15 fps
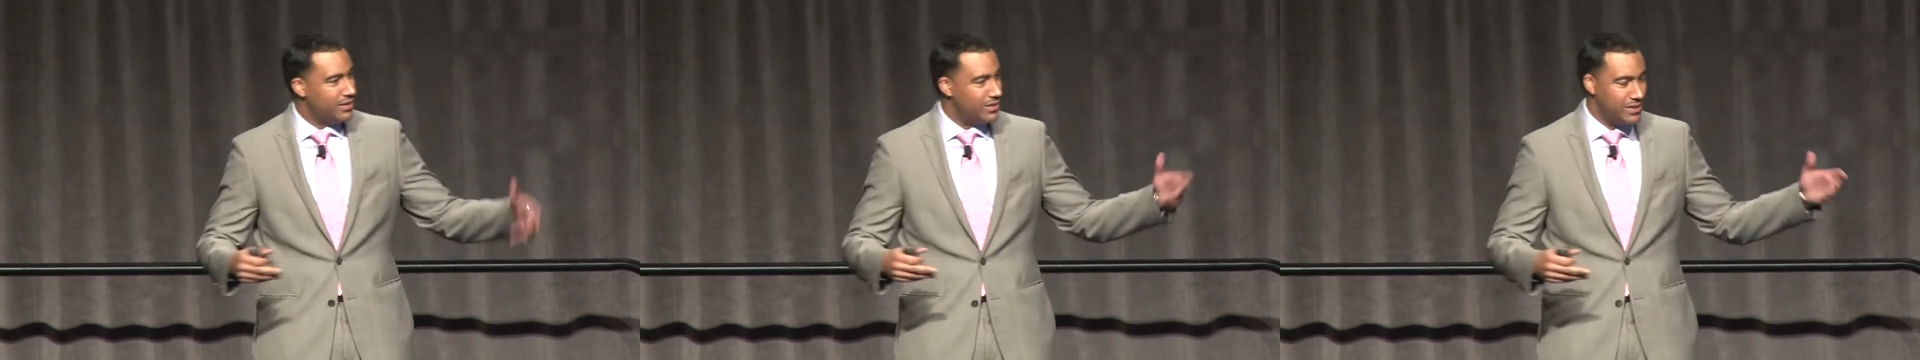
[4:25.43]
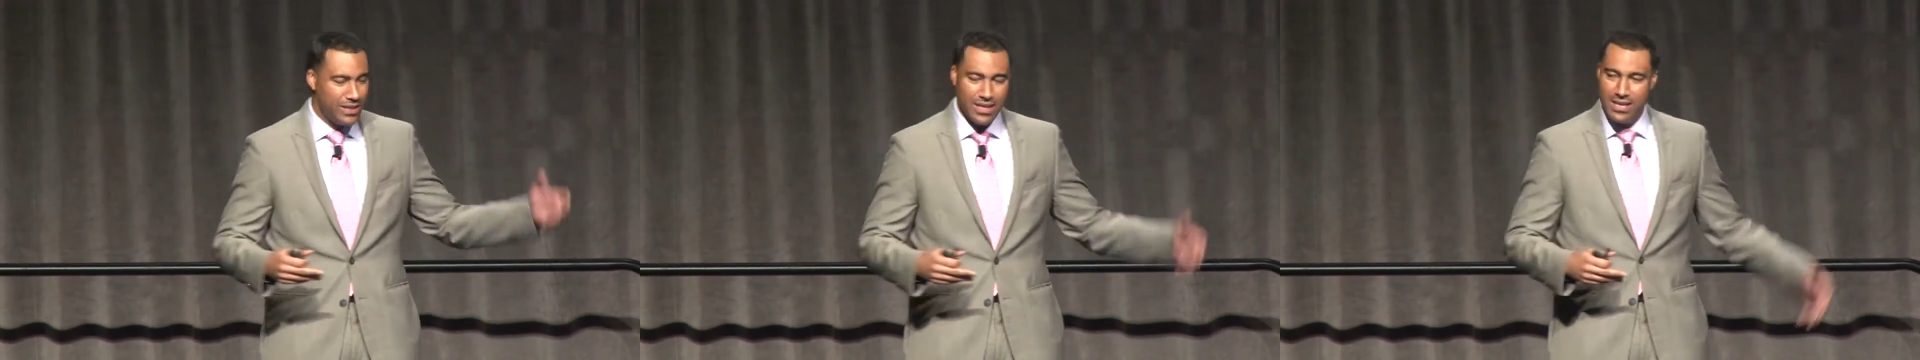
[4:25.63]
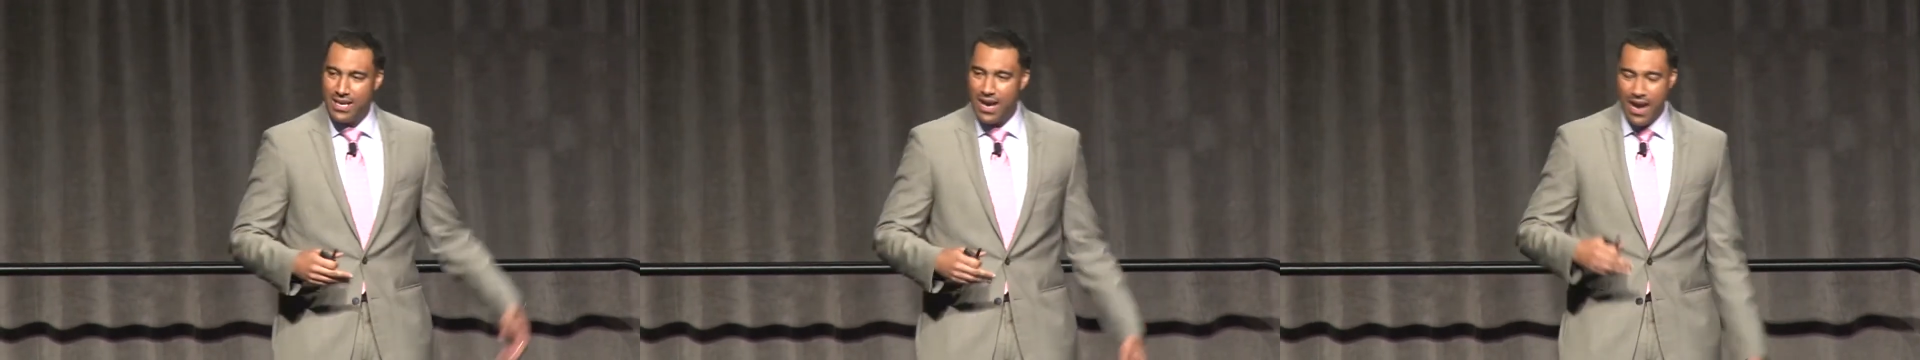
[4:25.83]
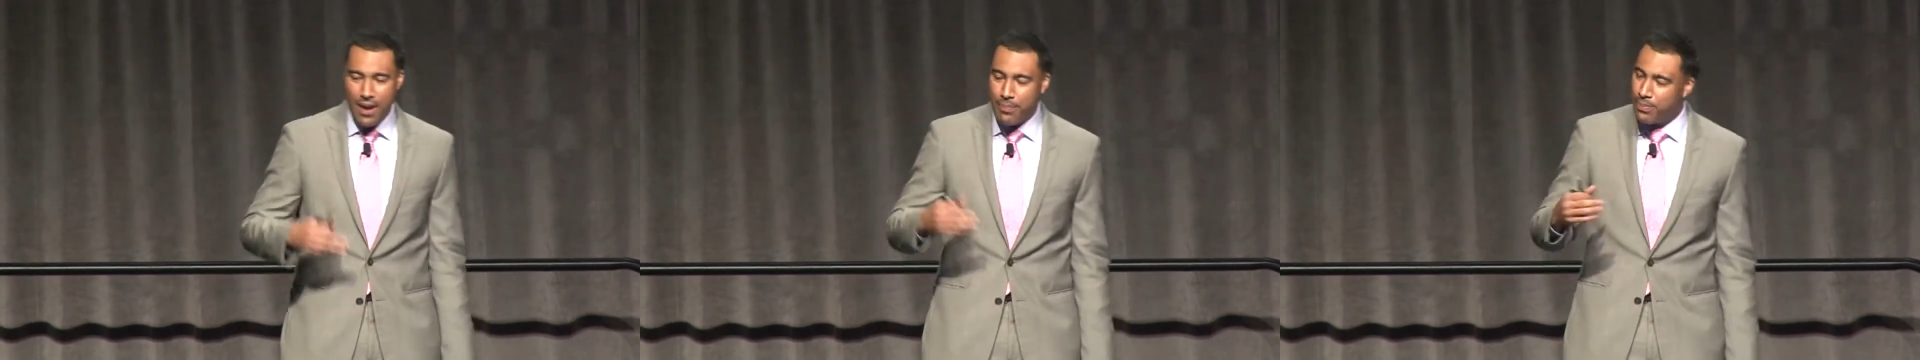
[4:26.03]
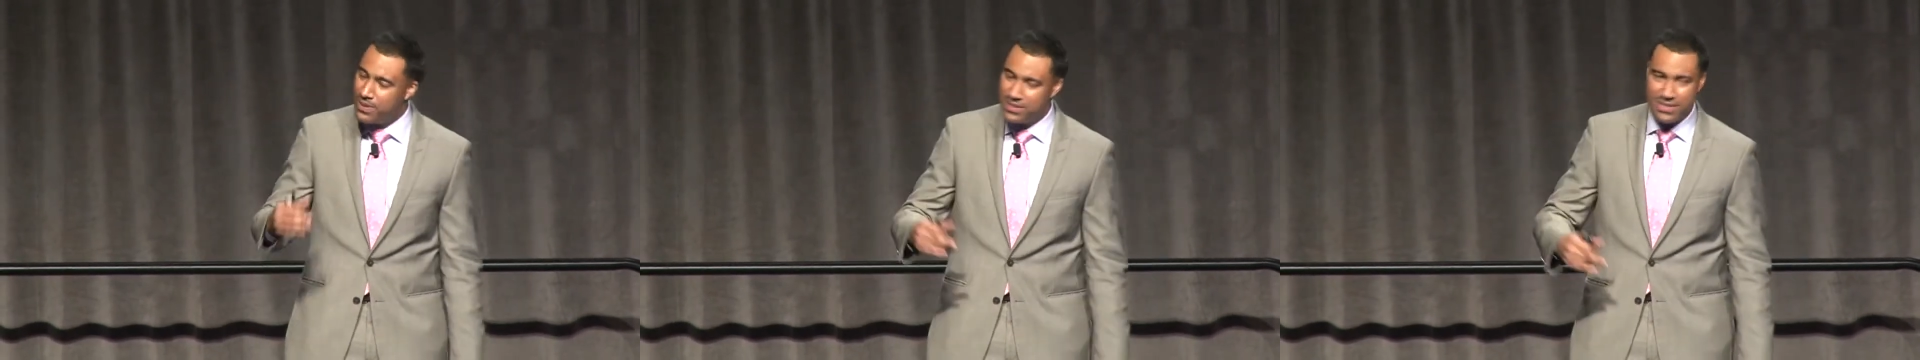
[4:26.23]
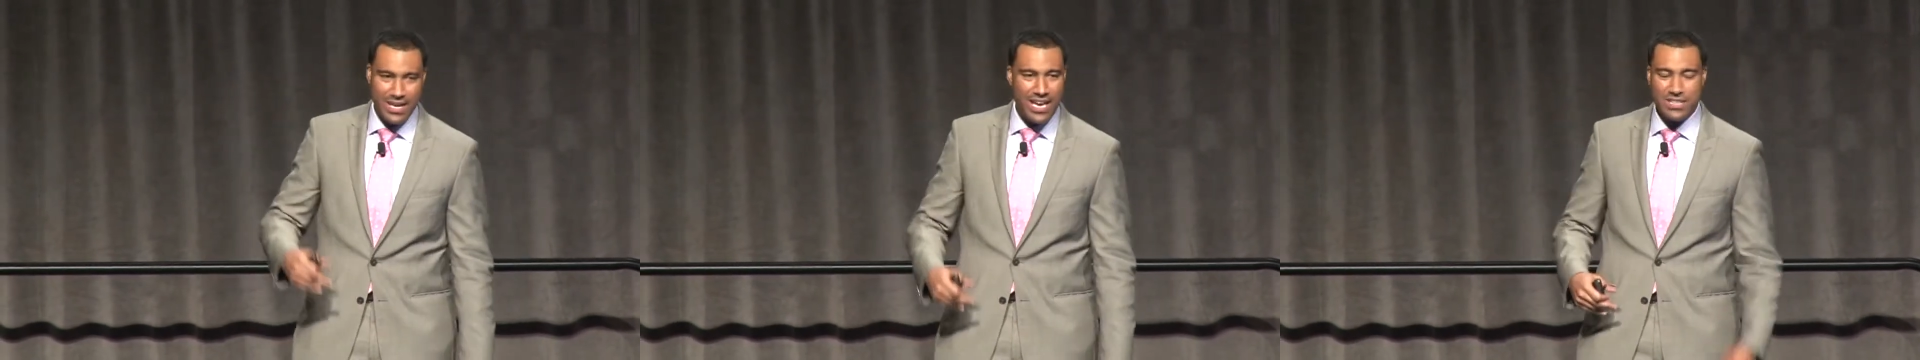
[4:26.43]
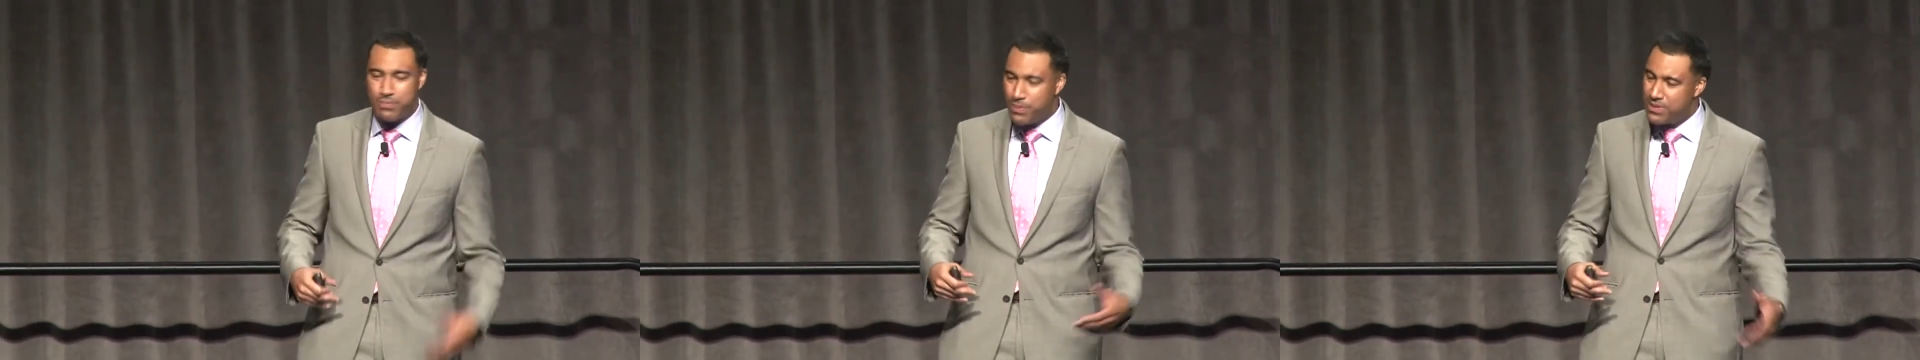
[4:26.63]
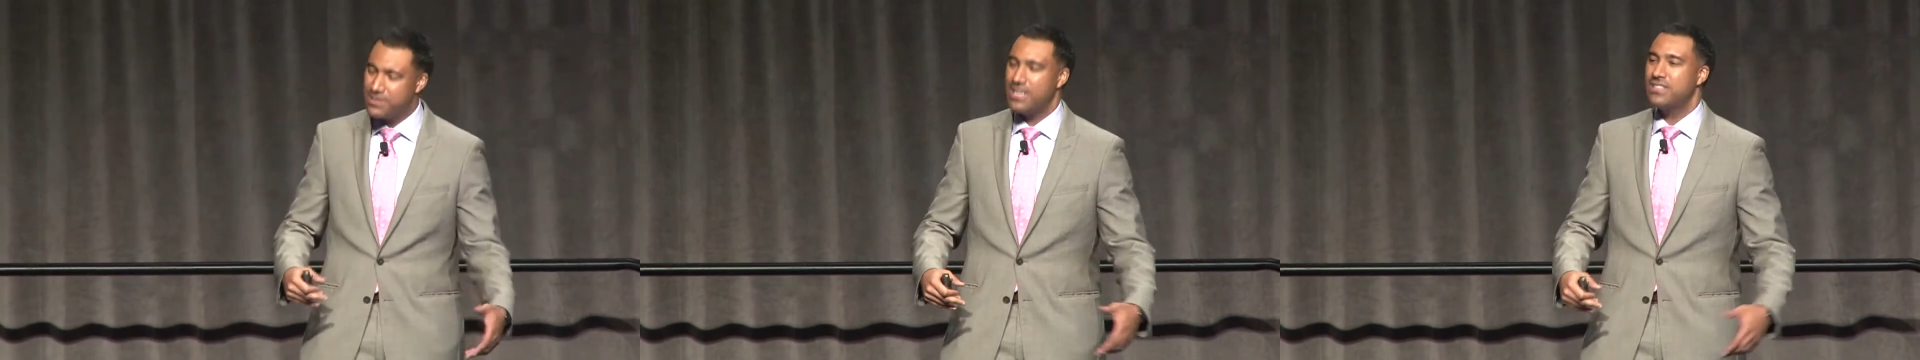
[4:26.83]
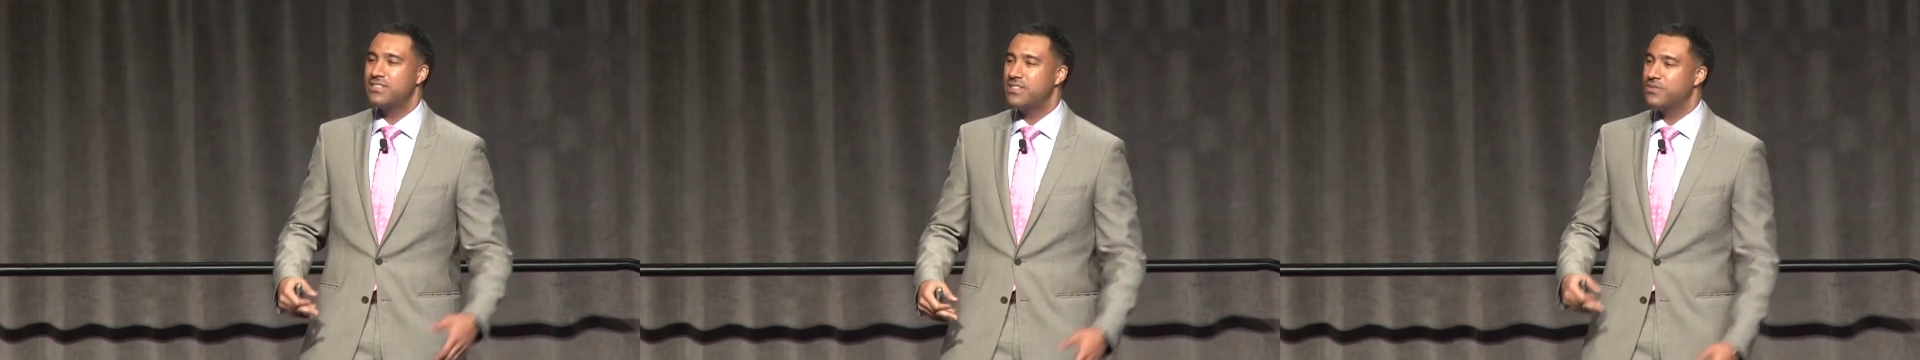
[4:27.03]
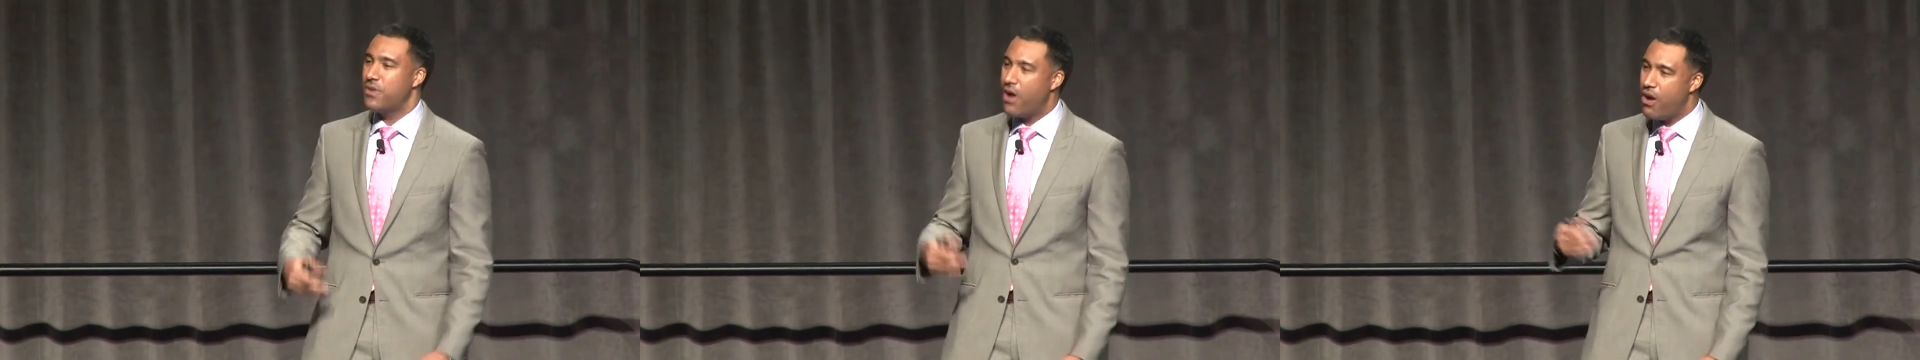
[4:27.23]
And I, I appreciate, I
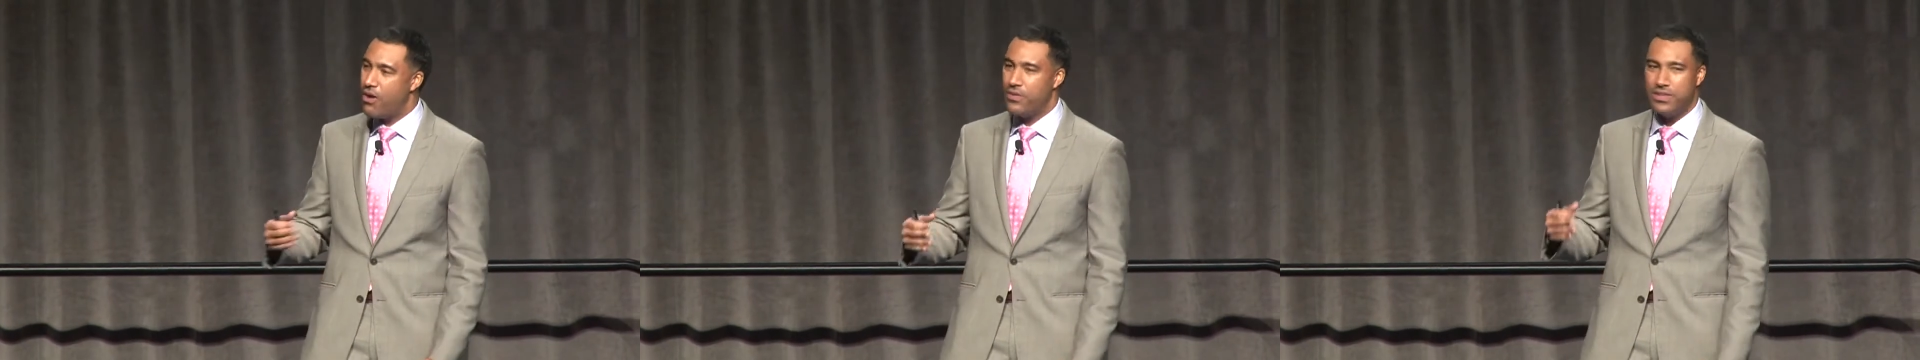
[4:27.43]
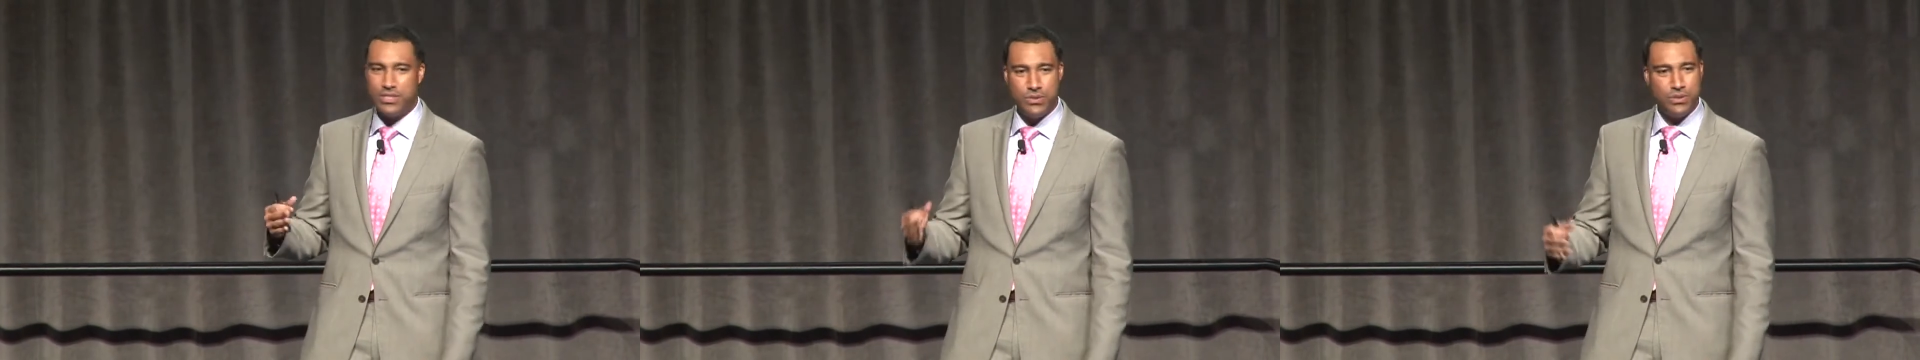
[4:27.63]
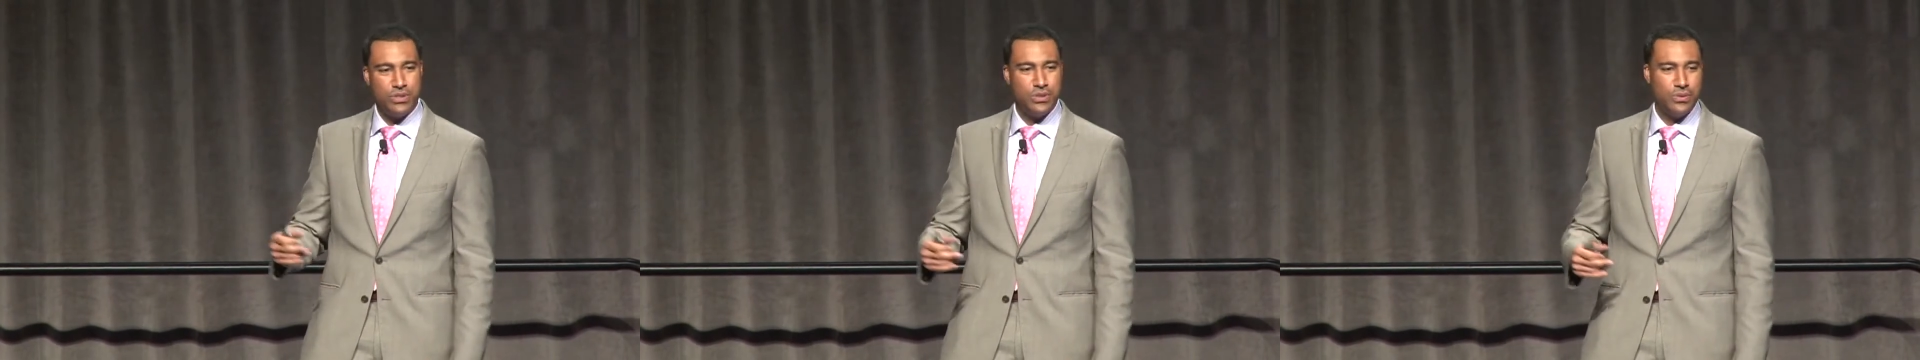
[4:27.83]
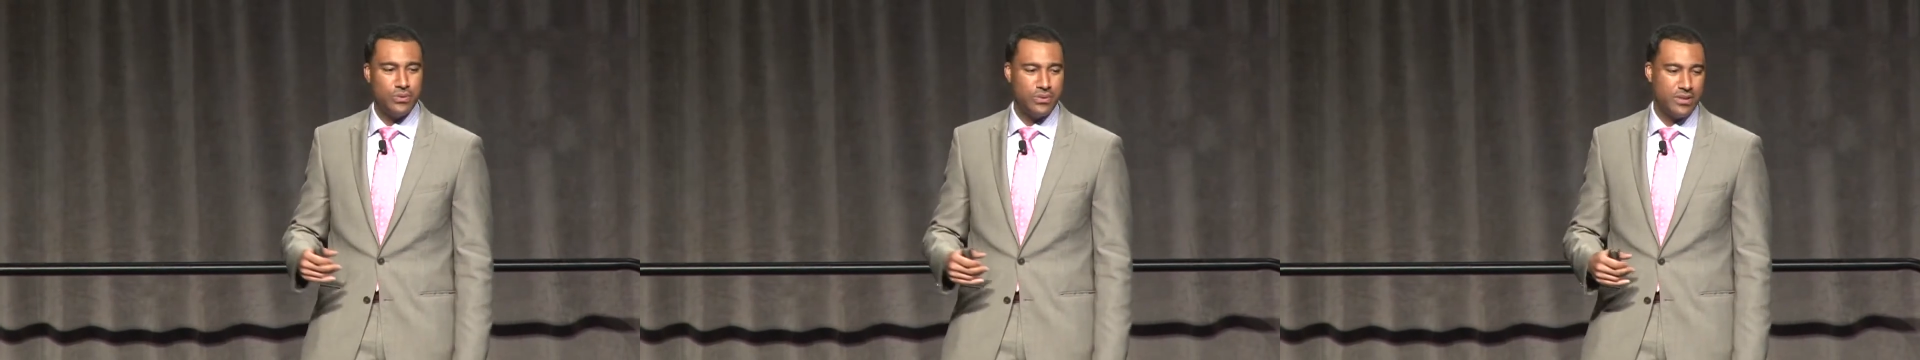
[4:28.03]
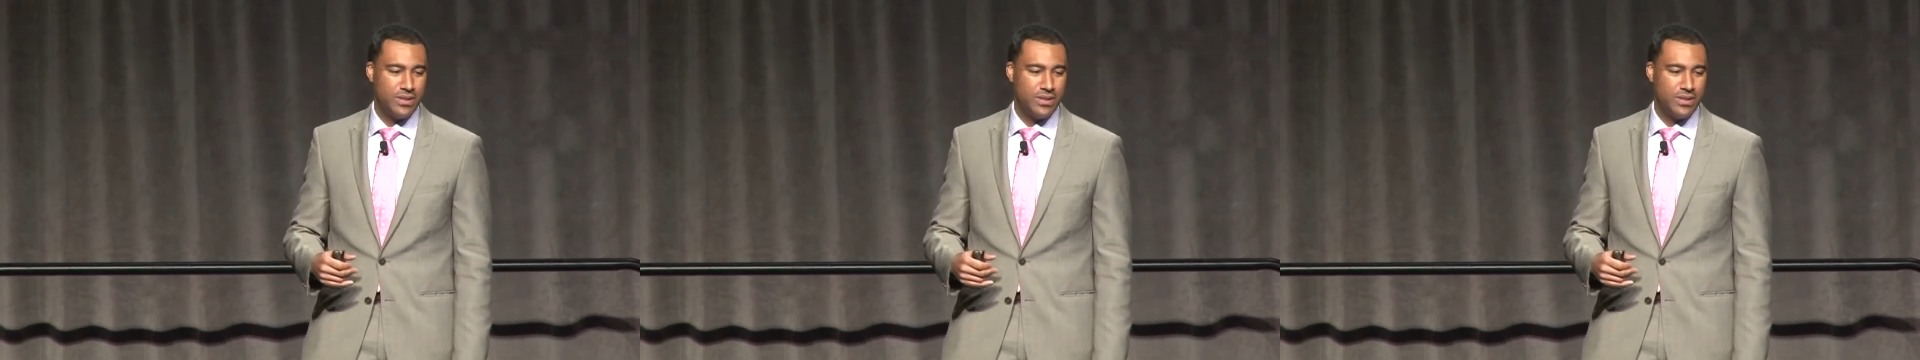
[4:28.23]
appreciate you for all that you do.